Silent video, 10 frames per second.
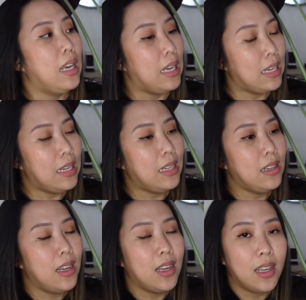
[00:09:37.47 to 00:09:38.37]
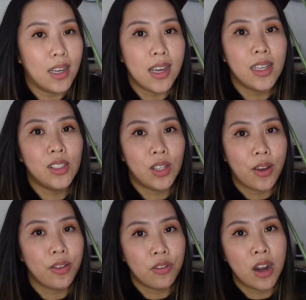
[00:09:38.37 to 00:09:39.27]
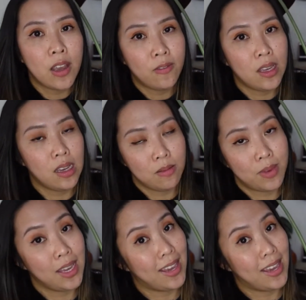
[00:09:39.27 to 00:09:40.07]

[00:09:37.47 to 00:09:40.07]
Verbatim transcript: and it's thriving in my